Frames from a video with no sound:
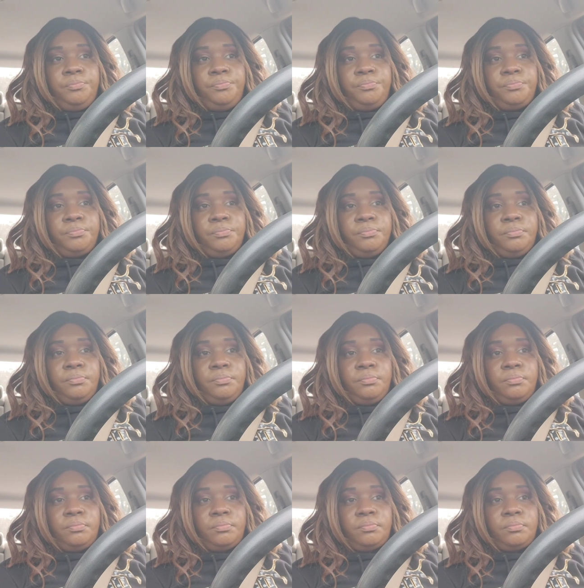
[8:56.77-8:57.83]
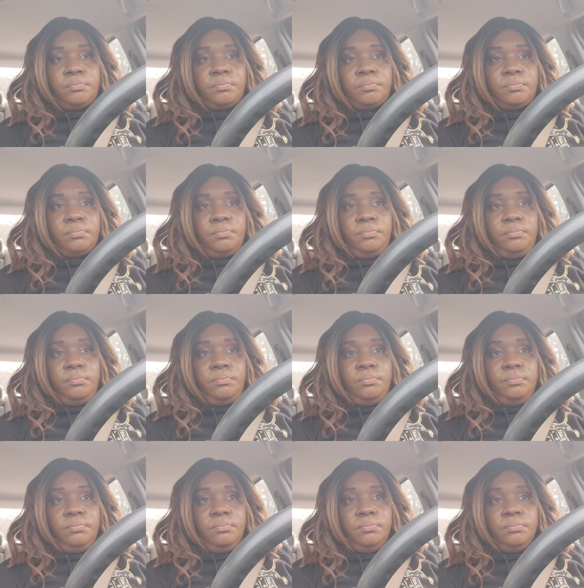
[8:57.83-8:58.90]

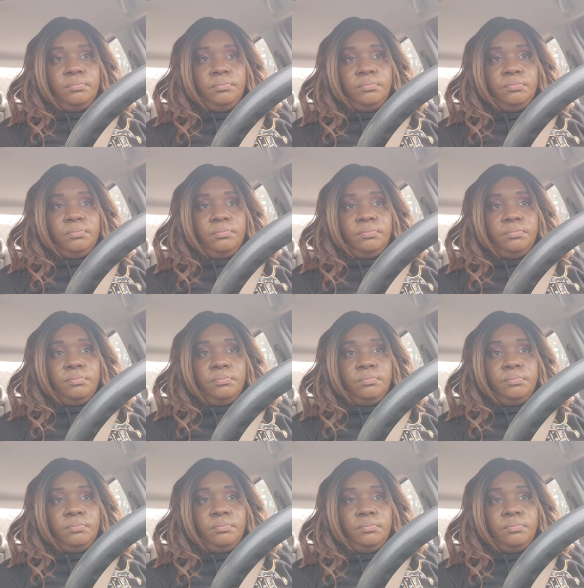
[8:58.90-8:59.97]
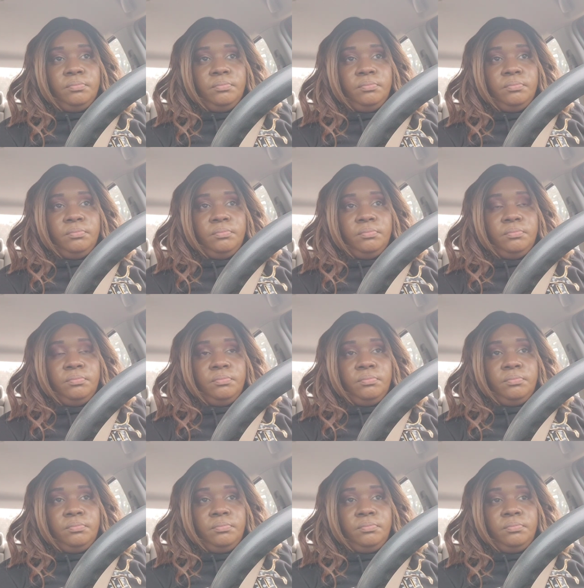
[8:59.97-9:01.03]

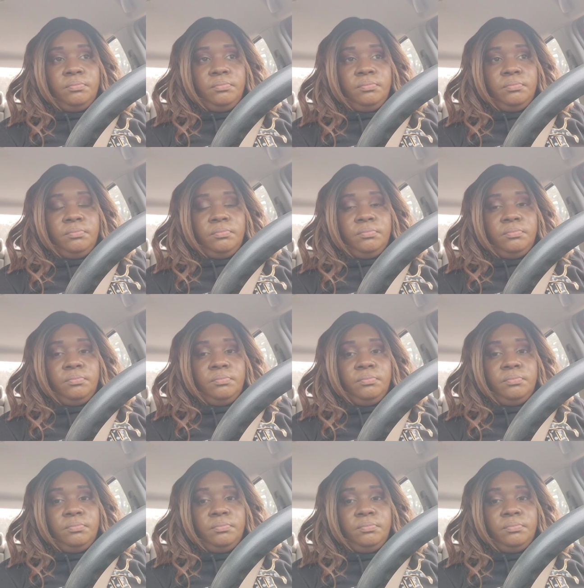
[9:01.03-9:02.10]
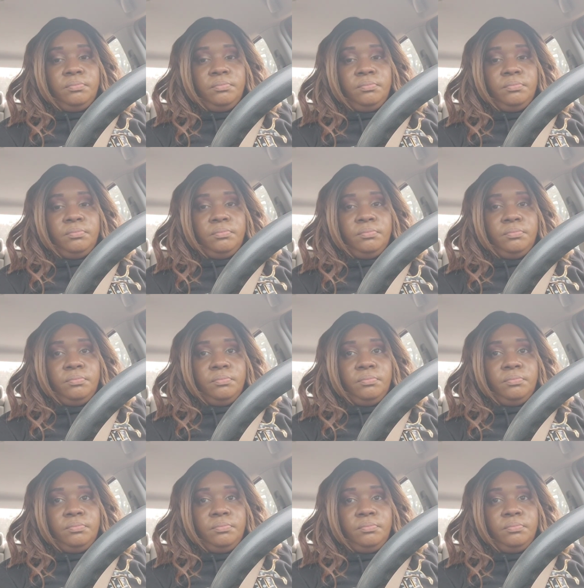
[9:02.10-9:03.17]

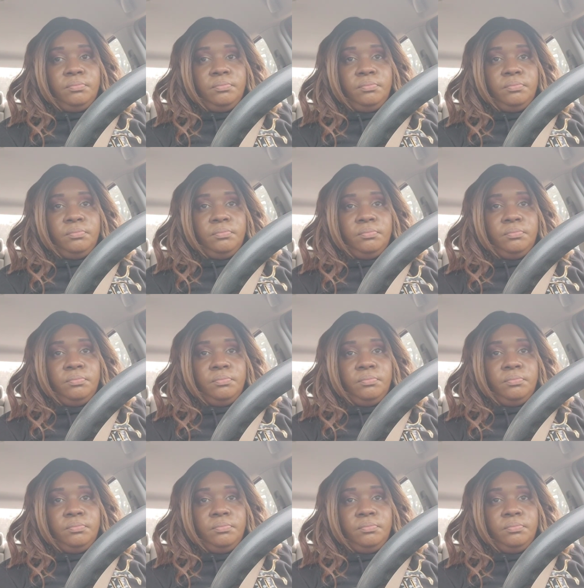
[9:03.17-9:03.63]
[no speech]